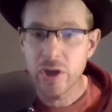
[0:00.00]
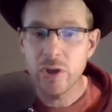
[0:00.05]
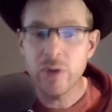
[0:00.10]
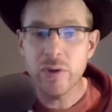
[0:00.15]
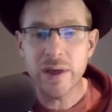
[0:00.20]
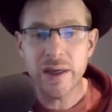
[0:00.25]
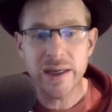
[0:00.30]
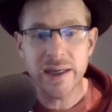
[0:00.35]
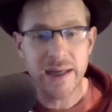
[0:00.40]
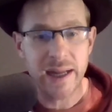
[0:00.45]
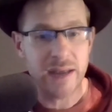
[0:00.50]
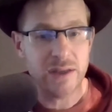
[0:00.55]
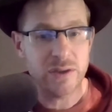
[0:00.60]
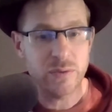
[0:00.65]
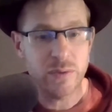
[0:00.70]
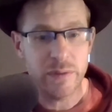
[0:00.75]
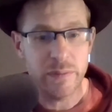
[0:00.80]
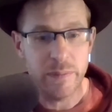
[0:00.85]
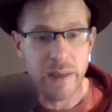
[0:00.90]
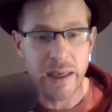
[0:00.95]
you can
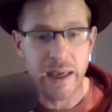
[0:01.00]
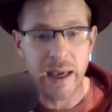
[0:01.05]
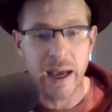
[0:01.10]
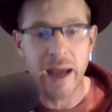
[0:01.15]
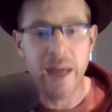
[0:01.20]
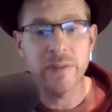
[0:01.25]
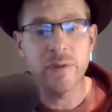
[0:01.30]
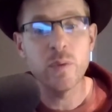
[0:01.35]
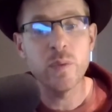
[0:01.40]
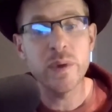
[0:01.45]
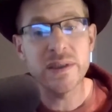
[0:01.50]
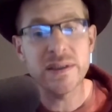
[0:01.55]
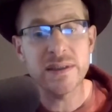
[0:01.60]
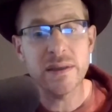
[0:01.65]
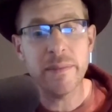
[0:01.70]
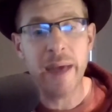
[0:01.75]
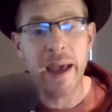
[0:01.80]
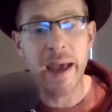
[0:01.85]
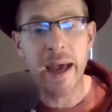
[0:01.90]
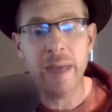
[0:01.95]
connect with me on the
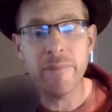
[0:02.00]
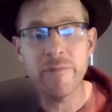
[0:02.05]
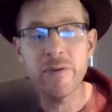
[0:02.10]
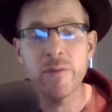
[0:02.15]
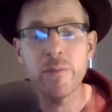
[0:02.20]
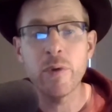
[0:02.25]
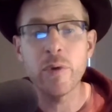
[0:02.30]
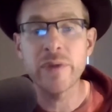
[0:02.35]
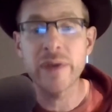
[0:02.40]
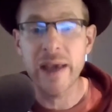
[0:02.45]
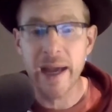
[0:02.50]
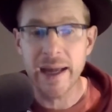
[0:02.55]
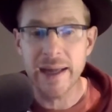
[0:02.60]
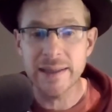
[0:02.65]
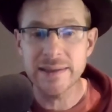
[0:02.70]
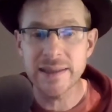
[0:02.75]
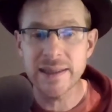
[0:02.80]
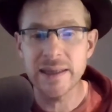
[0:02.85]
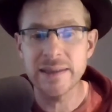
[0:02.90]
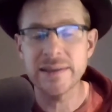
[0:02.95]
Wisdom app for both
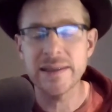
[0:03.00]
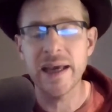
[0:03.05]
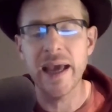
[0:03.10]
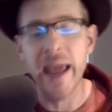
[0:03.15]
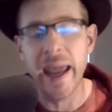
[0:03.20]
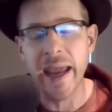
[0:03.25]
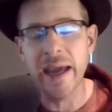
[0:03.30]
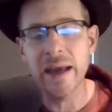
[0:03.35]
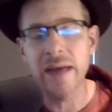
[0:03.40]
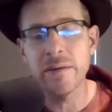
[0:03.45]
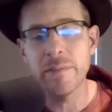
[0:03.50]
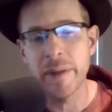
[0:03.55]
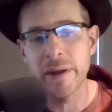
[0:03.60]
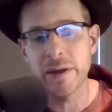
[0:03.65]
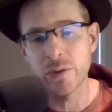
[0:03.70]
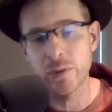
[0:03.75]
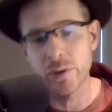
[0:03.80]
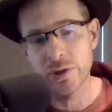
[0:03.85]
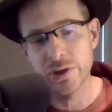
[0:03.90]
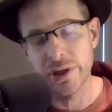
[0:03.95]
content and
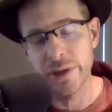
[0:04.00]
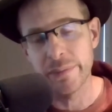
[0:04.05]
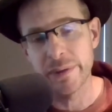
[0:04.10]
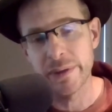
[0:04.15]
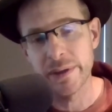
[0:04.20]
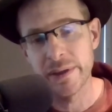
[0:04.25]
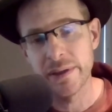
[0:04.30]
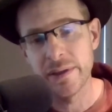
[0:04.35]
mentorship.